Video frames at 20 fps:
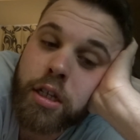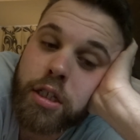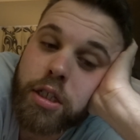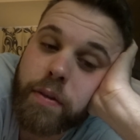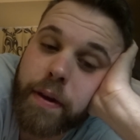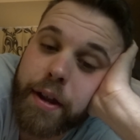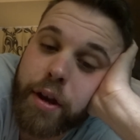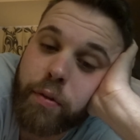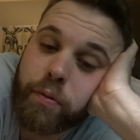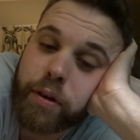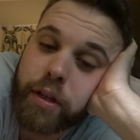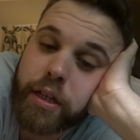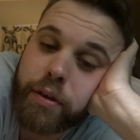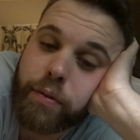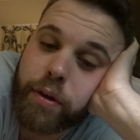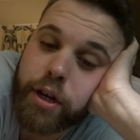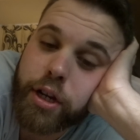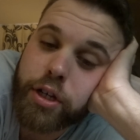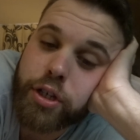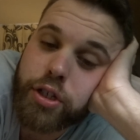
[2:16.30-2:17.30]
So I don't really
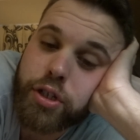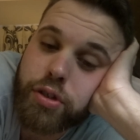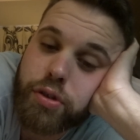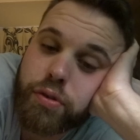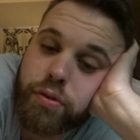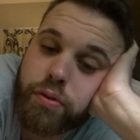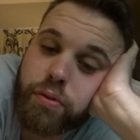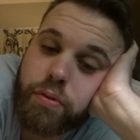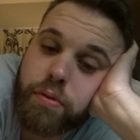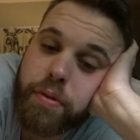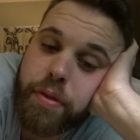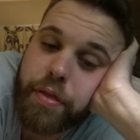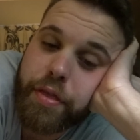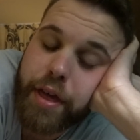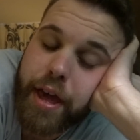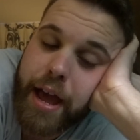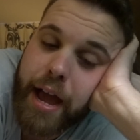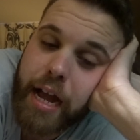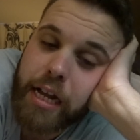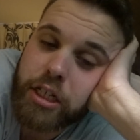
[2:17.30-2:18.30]
want to do
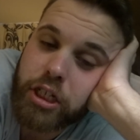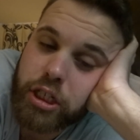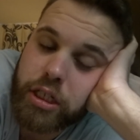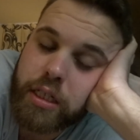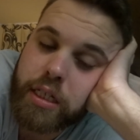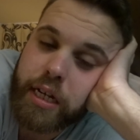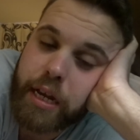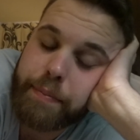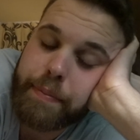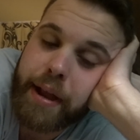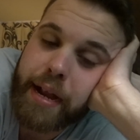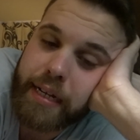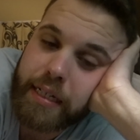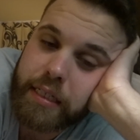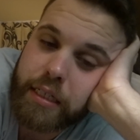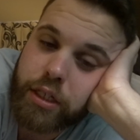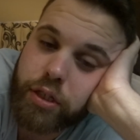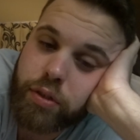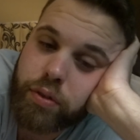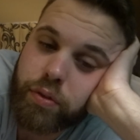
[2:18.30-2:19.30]
that just to get
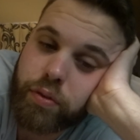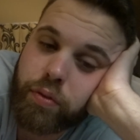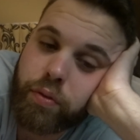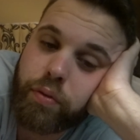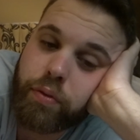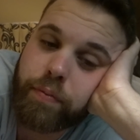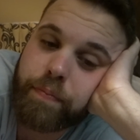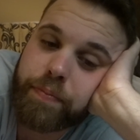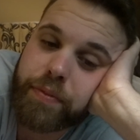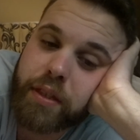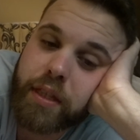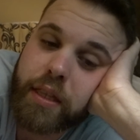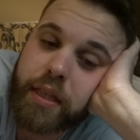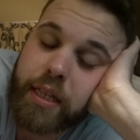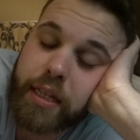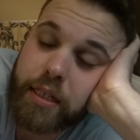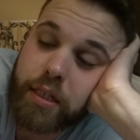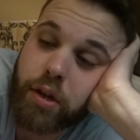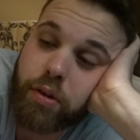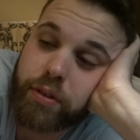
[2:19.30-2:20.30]
back to
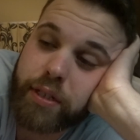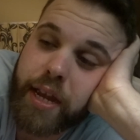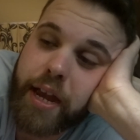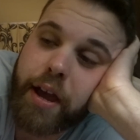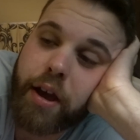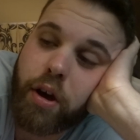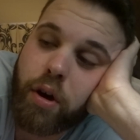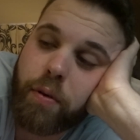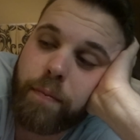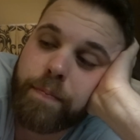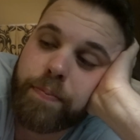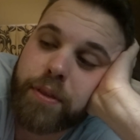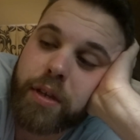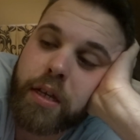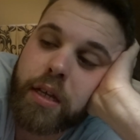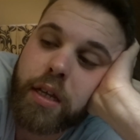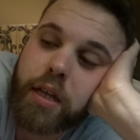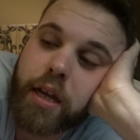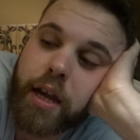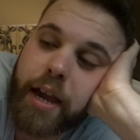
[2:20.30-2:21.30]
this hotel.
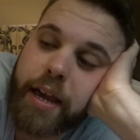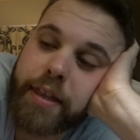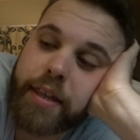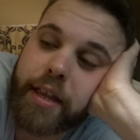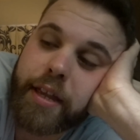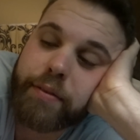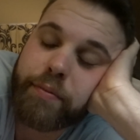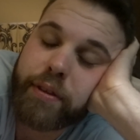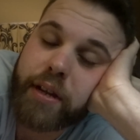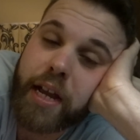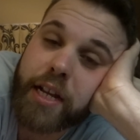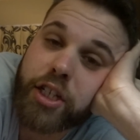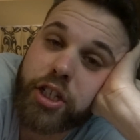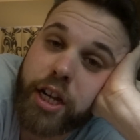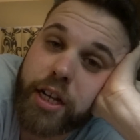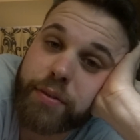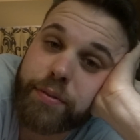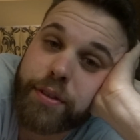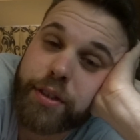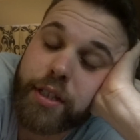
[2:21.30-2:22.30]
And then when I
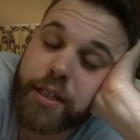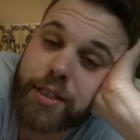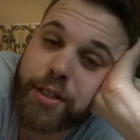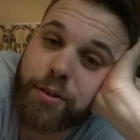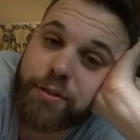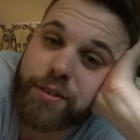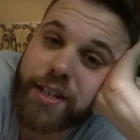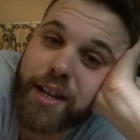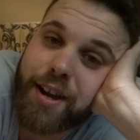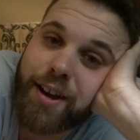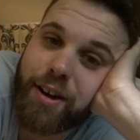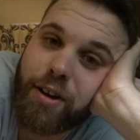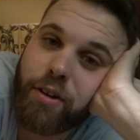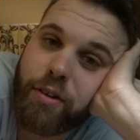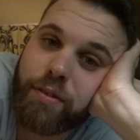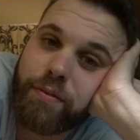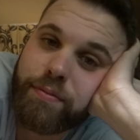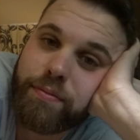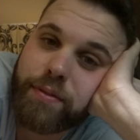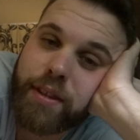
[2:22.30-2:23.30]
checked with this
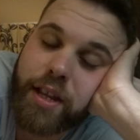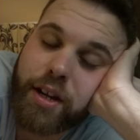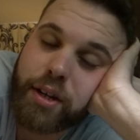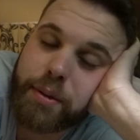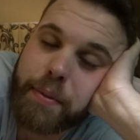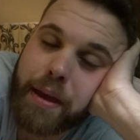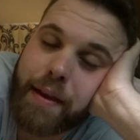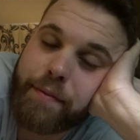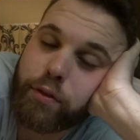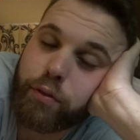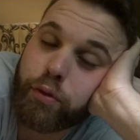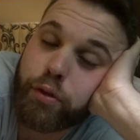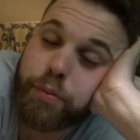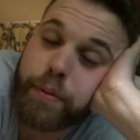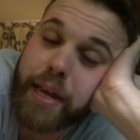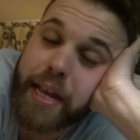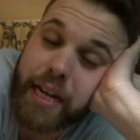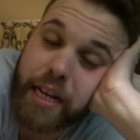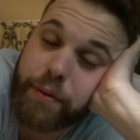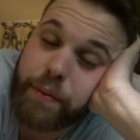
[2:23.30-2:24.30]
hotel, they don't even have a
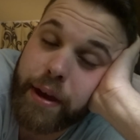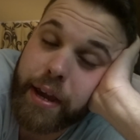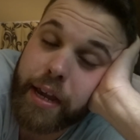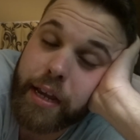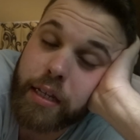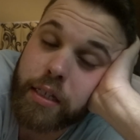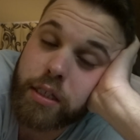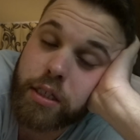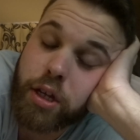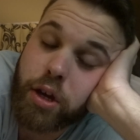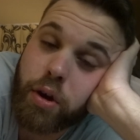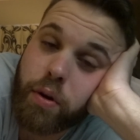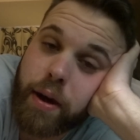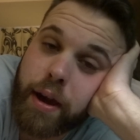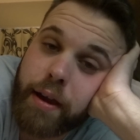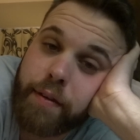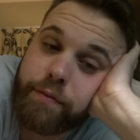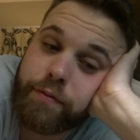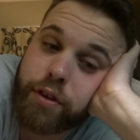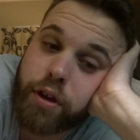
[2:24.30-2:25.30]
room anyway. So I
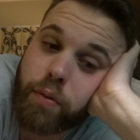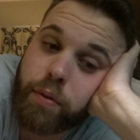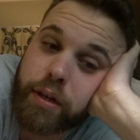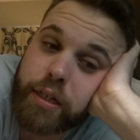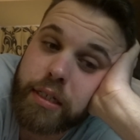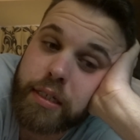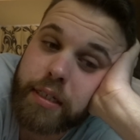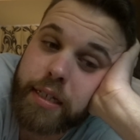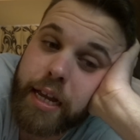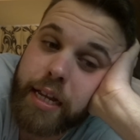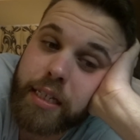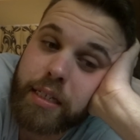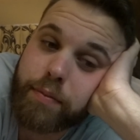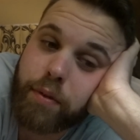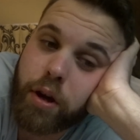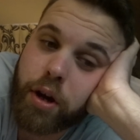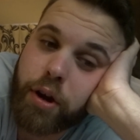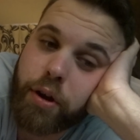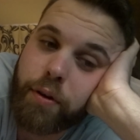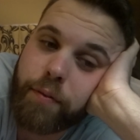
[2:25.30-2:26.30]
have nowhere to stay
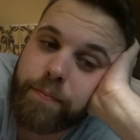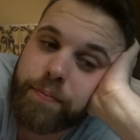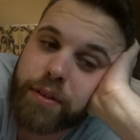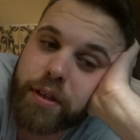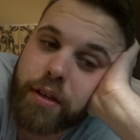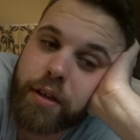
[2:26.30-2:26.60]
tomorrow.